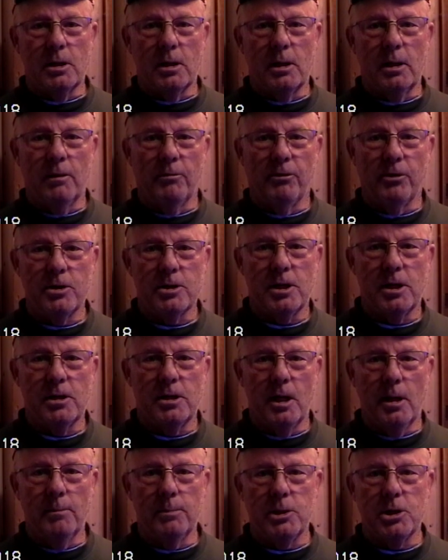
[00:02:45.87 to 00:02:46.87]

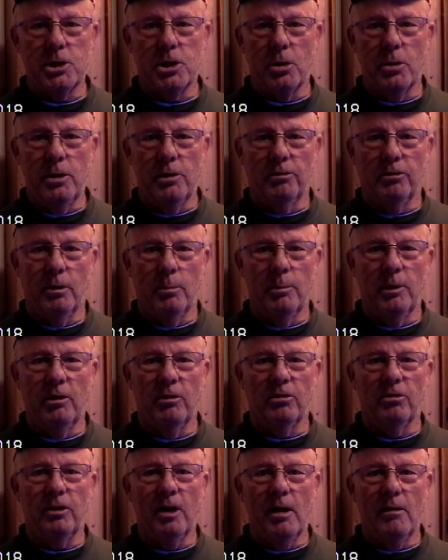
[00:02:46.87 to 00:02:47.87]
attempt to show you some of
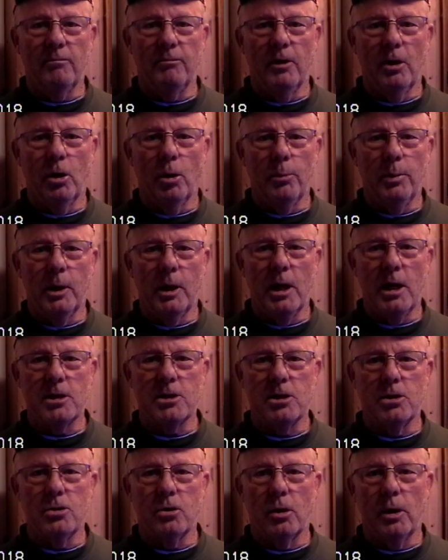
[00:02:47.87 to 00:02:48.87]
this stuff. I hope you guys
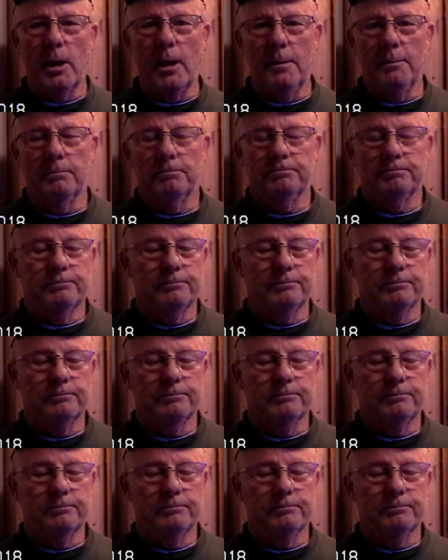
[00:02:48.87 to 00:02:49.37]
enjoyed it,